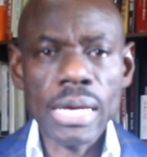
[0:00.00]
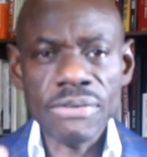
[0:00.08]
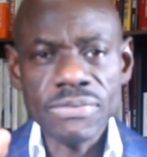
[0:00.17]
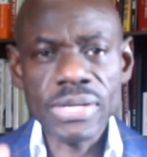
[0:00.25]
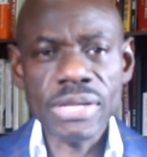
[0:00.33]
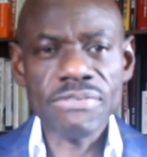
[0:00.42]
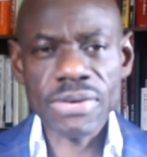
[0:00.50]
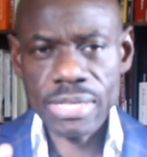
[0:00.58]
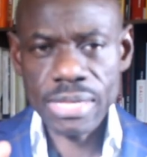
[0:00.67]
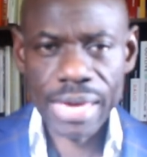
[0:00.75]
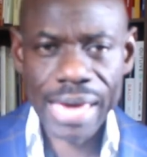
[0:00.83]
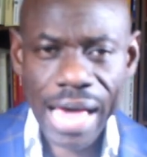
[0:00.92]
even if
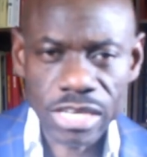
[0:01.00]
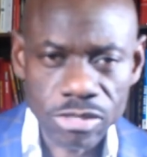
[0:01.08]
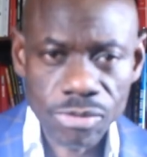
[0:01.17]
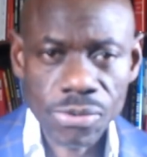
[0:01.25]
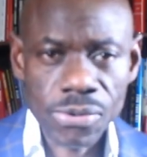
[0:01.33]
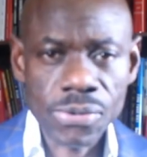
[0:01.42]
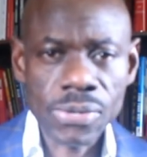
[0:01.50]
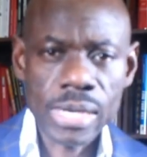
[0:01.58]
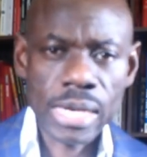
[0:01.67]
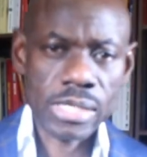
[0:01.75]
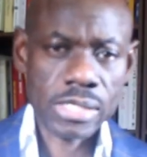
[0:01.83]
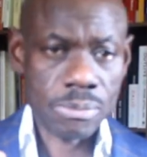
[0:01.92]
the cash flow
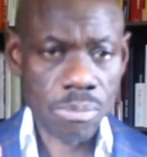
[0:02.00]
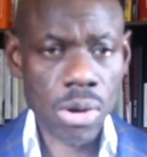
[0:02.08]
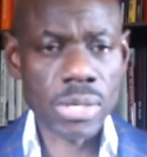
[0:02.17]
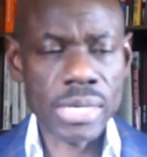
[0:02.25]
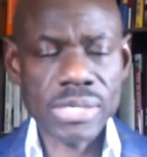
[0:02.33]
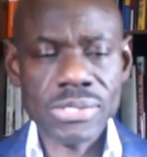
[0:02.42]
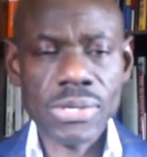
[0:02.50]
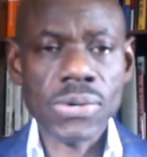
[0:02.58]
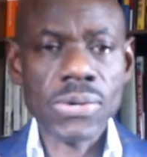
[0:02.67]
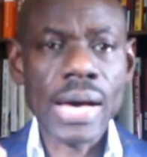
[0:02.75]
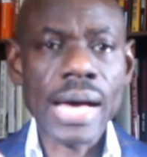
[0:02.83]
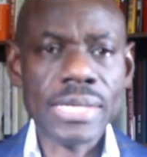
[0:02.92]
is modest
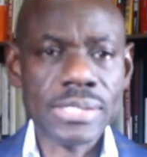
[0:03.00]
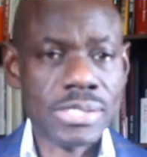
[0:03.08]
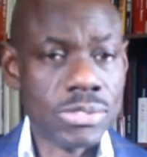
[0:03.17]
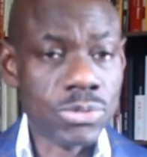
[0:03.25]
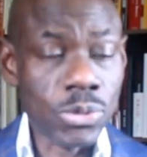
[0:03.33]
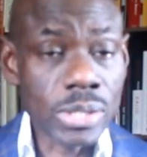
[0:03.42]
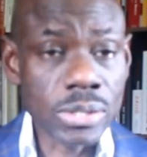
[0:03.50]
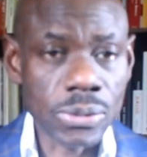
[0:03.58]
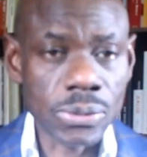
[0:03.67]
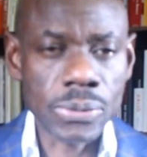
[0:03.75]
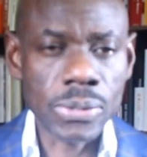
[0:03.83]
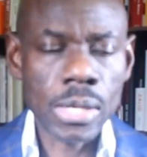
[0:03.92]
or has
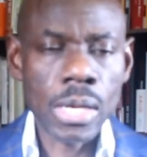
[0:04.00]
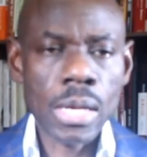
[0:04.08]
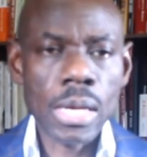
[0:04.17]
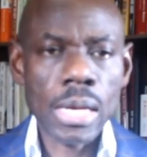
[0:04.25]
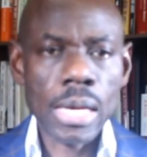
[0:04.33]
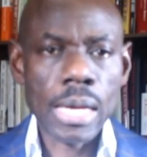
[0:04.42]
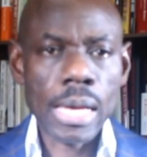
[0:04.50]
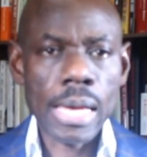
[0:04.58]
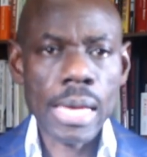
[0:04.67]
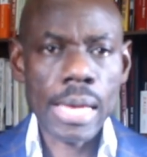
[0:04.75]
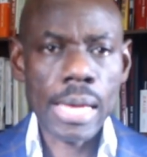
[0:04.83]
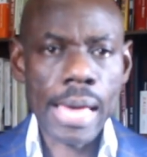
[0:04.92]
dwindled
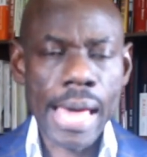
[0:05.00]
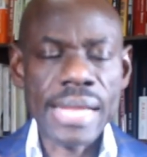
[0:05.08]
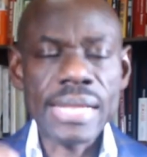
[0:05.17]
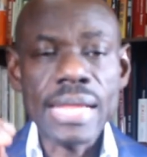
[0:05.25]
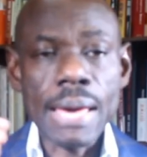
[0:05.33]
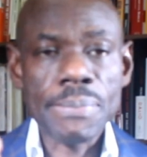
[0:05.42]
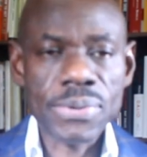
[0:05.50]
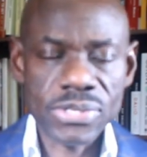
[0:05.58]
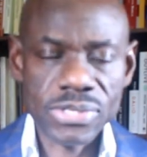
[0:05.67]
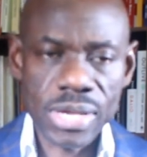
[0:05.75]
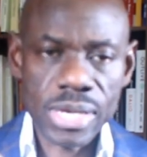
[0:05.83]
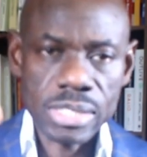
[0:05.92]
and the
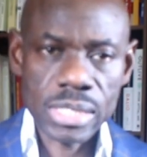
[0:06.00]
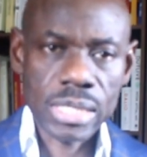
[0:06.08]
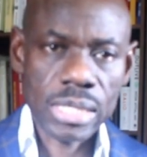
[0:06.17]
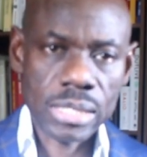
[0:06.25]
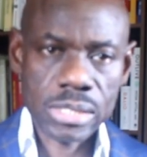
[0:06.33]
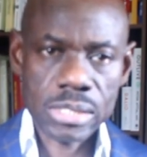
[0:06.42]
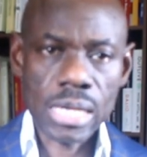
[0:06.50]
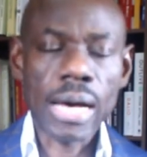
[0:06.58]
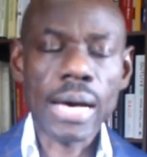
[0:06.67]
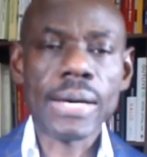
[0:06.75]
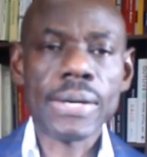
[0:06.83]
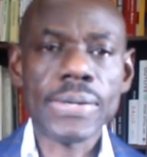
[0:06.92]
appreciation is
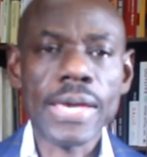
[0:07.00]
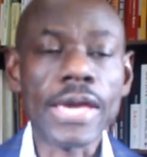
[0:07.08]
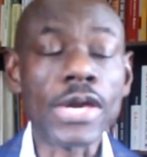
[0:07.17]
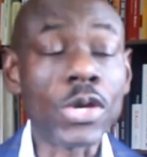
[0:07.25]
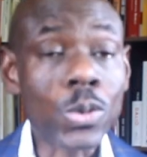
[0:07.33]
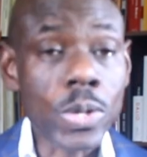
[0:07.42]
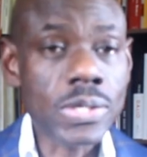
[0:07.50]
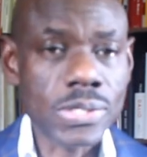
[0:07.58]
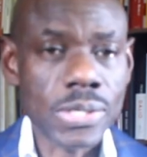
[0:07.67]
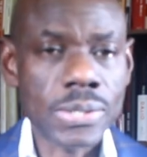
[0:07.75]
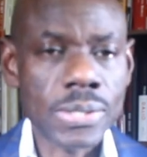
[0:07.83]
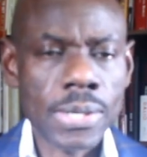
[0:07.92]

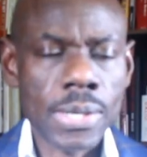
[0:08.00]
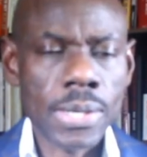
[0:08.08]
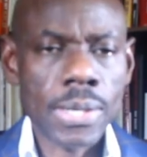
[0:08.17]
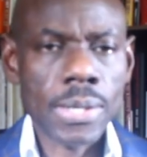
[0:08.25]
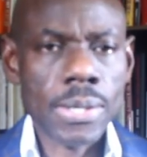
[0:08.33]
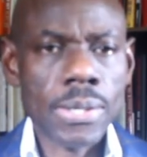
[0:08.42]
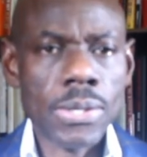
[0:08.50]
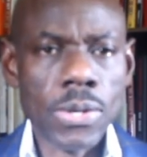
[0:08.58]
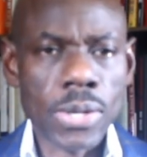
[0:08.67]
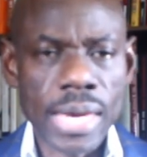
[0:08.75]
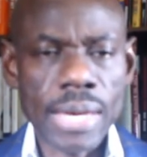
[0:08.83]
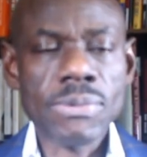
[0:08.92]
increasing,
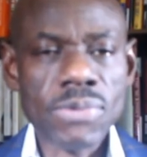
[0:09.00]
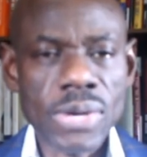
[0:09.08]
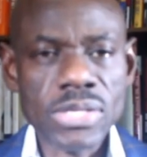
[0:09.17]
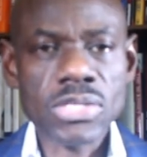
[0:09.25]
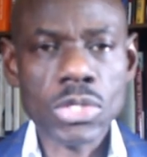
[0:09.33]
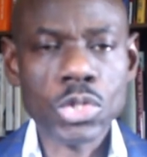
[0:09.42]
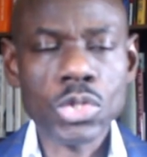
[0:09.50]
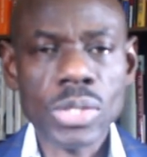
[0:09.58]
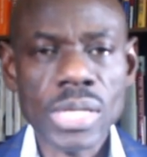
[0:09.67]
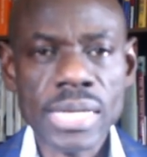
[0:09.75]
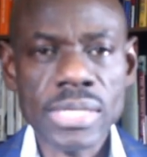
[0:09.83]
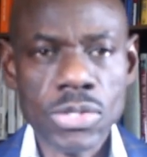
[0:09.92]
you can rest
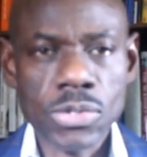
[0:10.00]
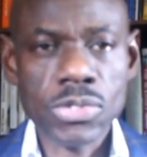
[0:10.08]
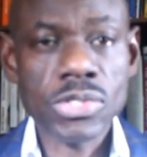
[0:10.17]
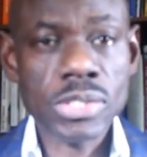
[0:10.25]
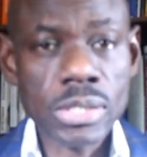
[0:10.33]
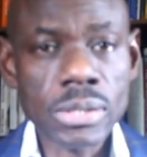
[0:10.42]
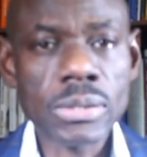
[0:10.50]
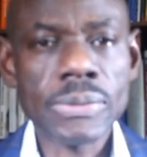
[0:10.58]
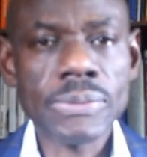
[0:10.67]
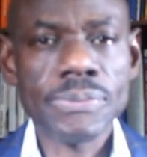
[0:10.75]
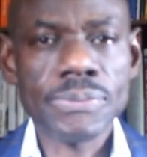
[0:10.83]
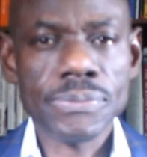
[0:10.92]
assured that you're still